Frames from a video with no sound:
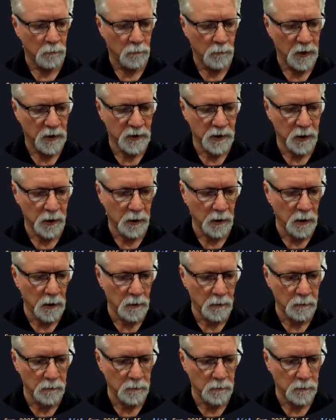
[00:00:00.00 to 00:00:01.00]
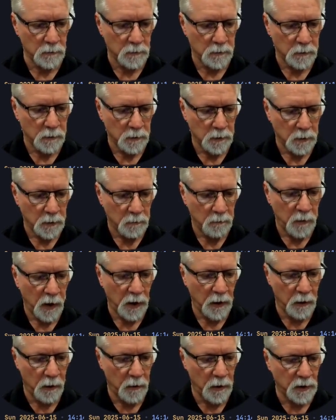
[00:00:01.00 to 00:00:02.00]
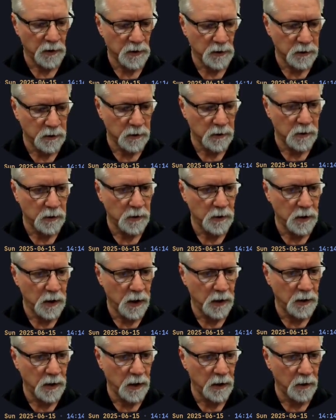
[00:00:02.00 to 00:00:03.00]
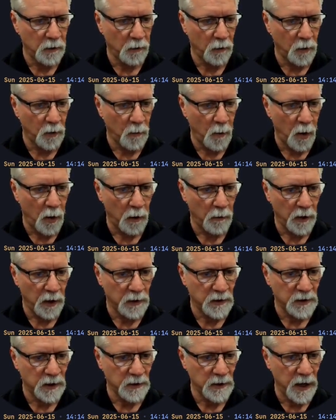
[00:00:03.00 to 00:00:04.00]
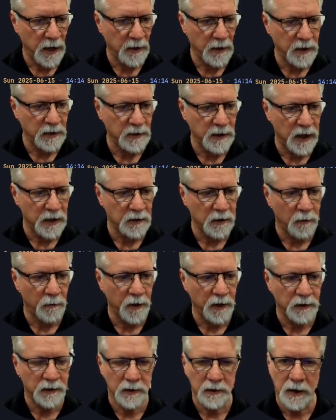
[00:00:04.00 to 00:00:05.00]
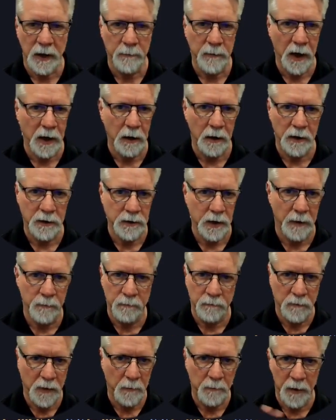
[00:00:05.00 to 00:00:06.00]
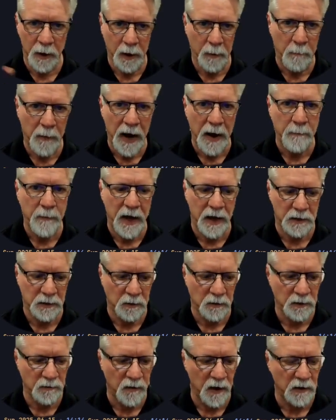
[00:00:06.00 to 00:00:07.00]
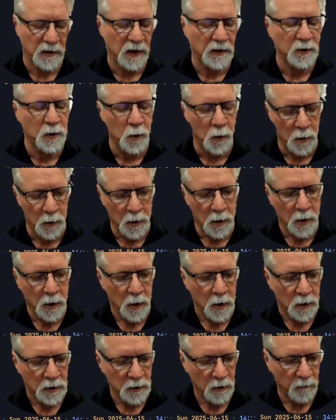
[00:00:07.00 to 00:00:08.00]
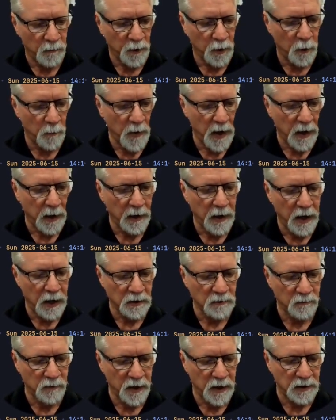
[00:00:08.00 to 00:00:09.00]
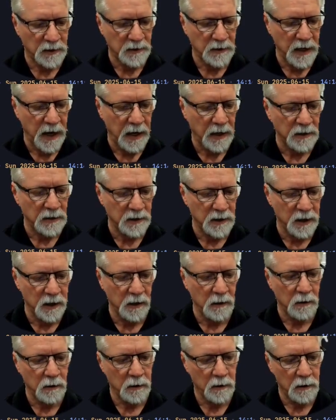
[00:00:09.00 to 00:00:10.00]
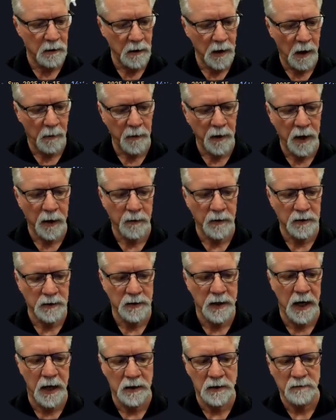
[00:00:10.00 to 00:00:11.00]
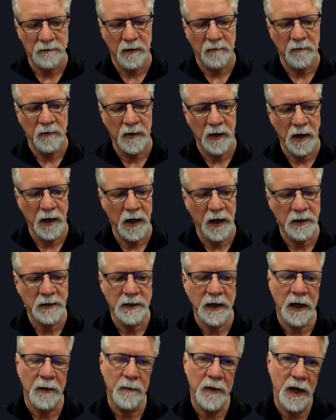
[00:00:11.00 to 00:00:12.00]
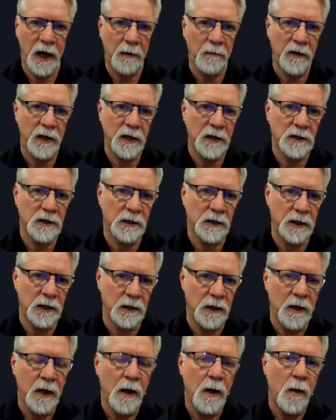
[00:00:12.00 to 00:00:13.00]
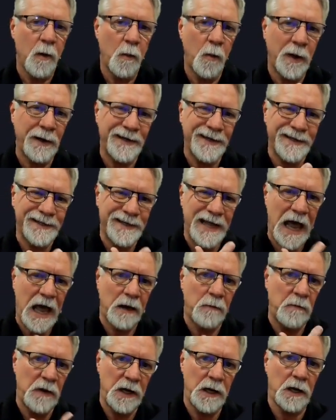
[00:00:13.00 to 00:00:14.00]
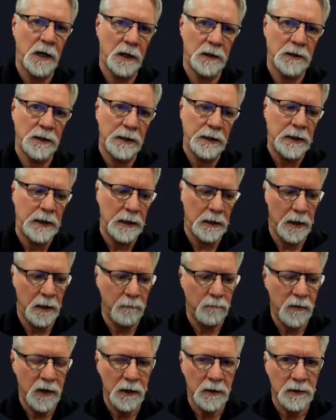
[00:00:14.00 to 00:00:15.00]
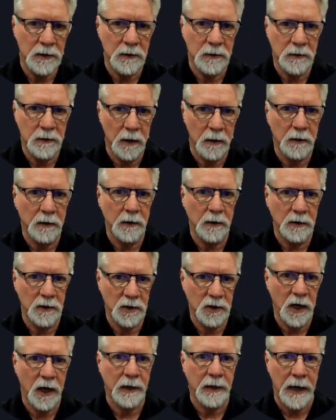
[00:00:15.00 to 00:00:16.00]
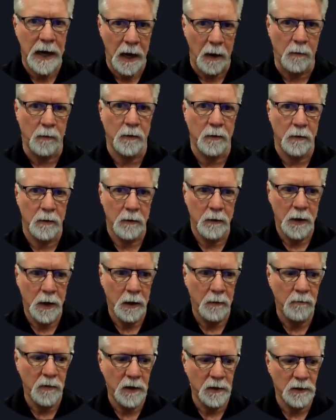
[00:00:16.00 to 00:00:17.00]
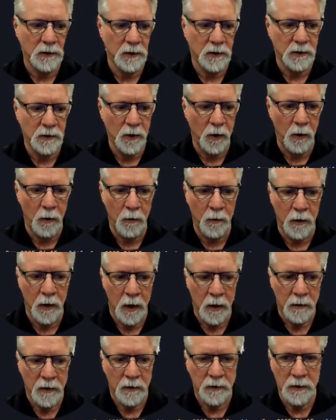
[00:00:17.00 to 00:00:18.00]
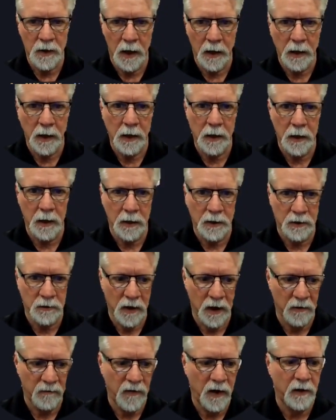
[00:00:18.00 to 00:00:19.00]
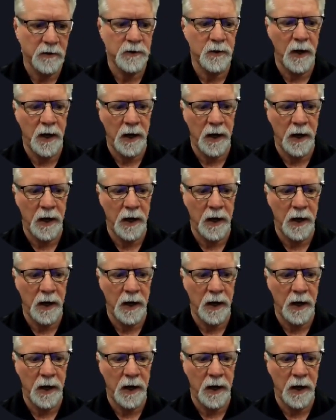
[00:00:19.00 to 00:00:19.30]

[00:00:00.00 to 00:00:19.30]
it's going to clone, but notice it didn't clone them all. It says, hey, these guys already exist. I'm going to bypass those files. That's cool. So if we go back and ask for that status again, now we got the status of everything, and it's telling me everything is clean. What does that mean? It's clean. It means there's nothing checked out. It means there's not any untracked files or